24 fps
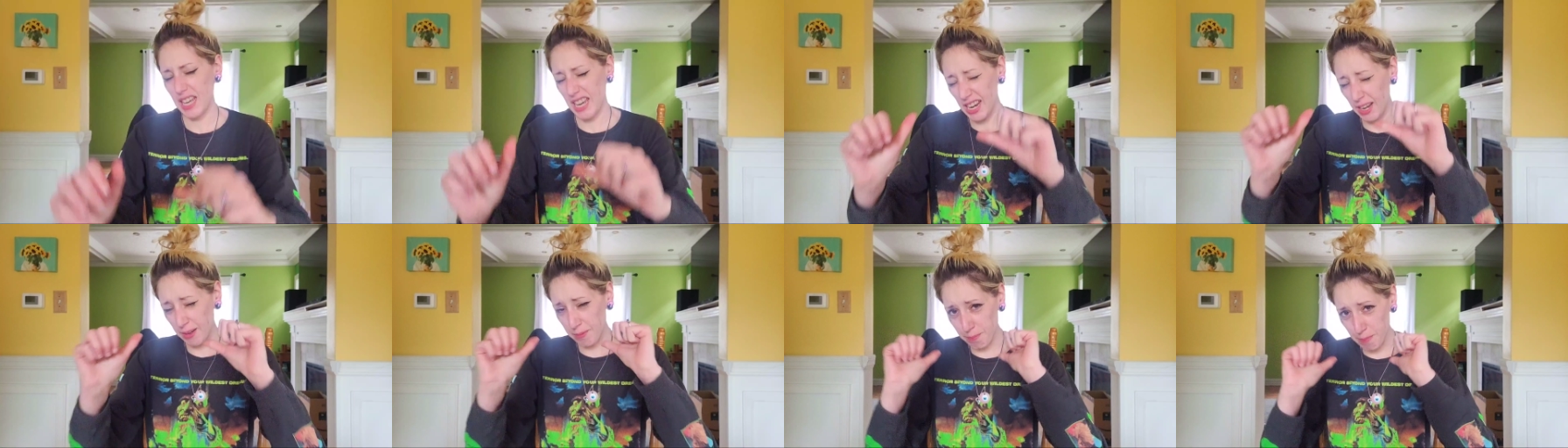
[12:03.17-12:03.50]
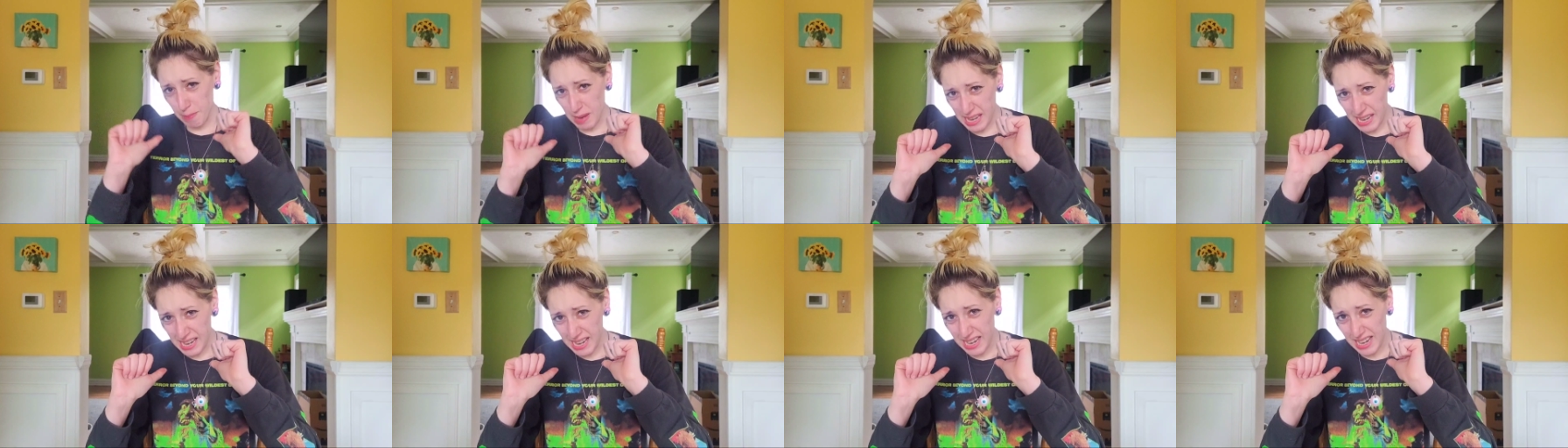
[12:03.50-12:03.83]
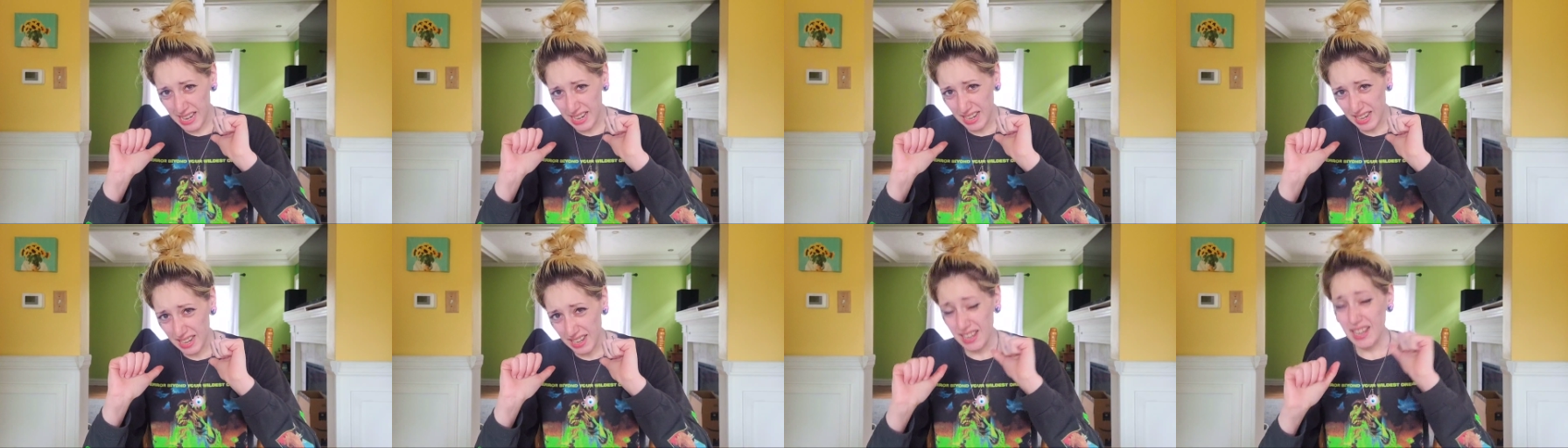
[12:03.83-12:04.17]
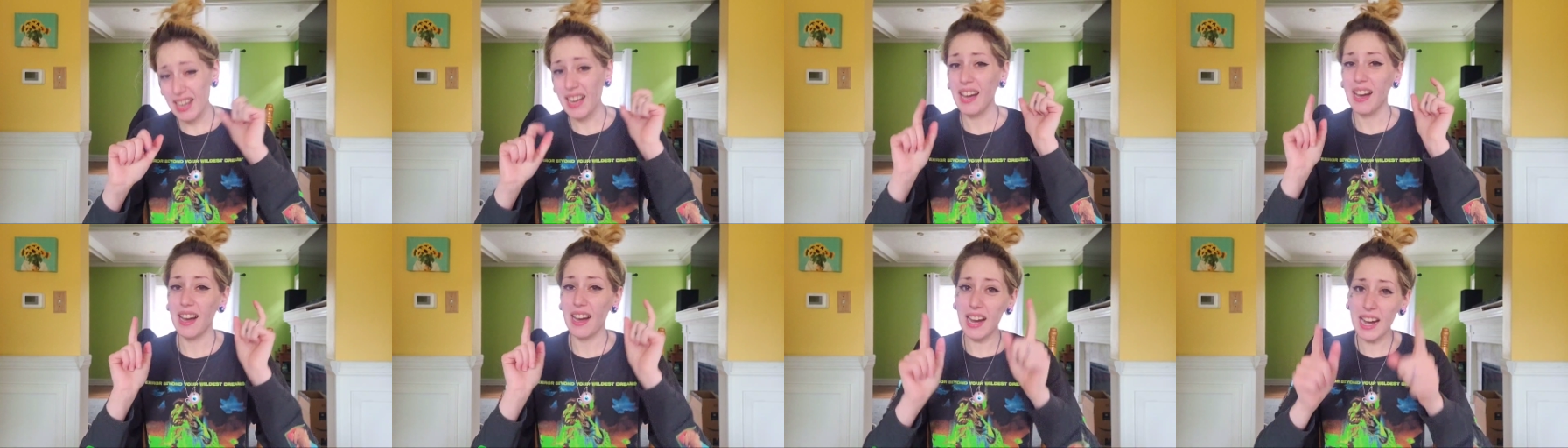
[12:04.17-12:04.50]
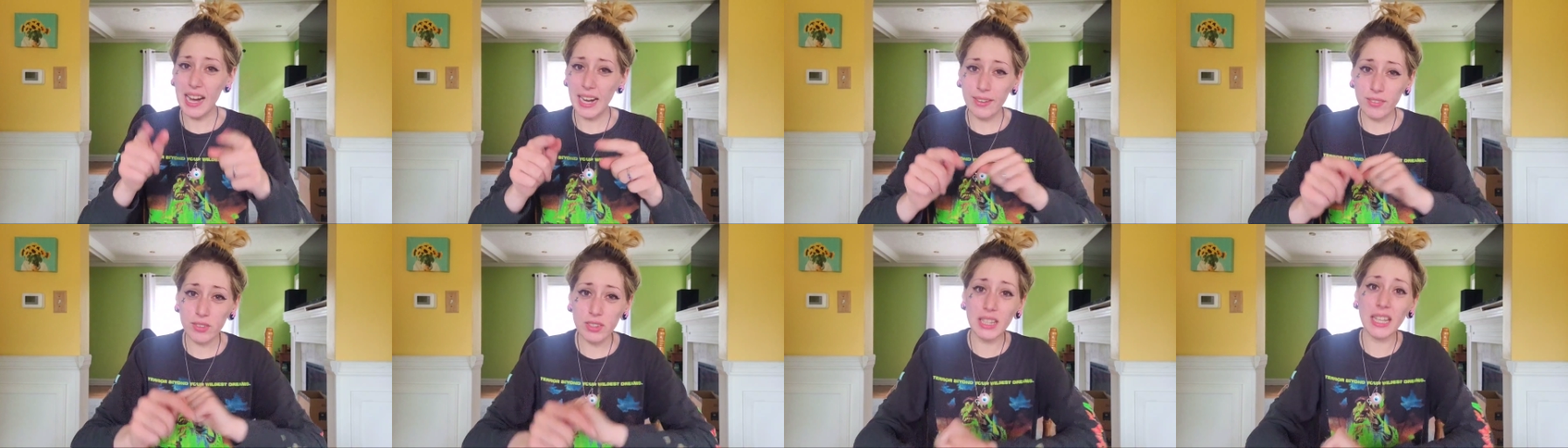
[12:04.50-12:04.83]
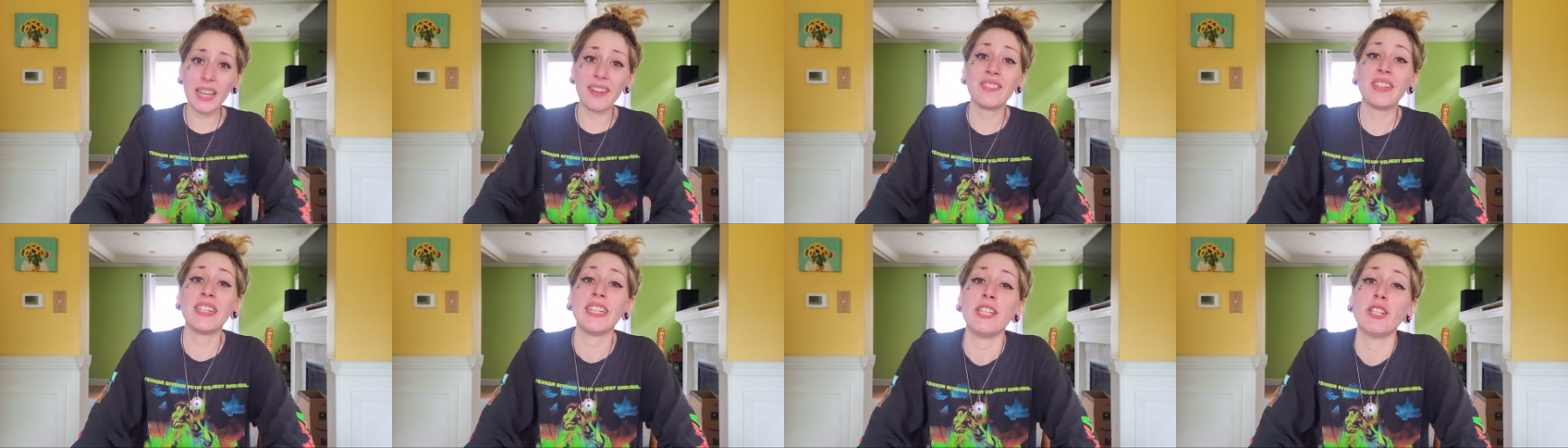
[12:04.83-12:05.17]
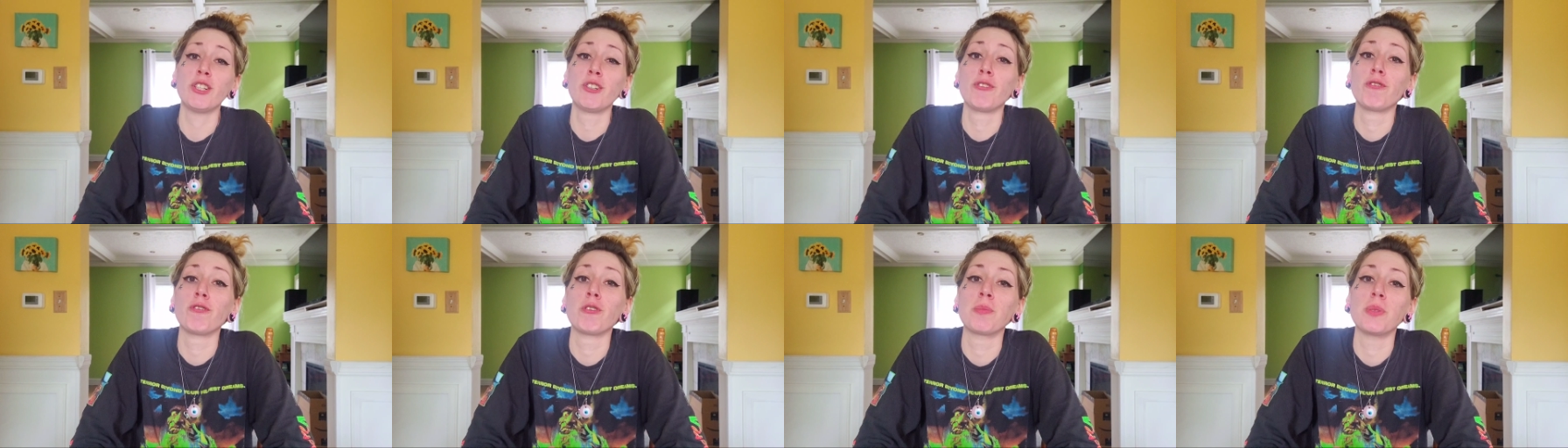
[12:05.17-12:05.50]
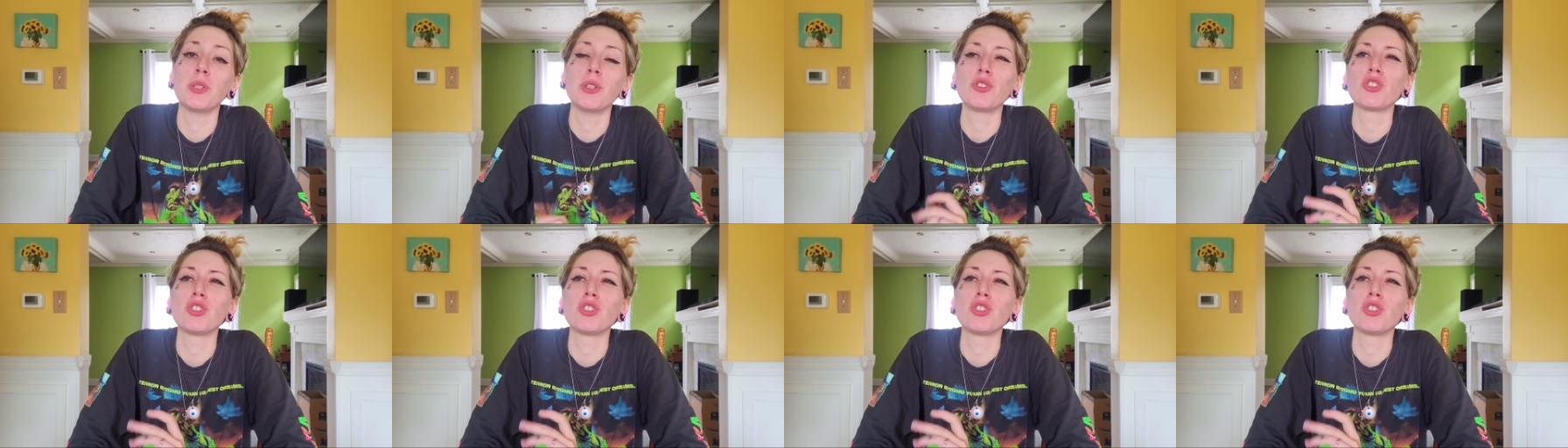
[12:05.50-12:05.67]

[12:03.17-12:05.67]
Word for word: And me, I would love to hear from you.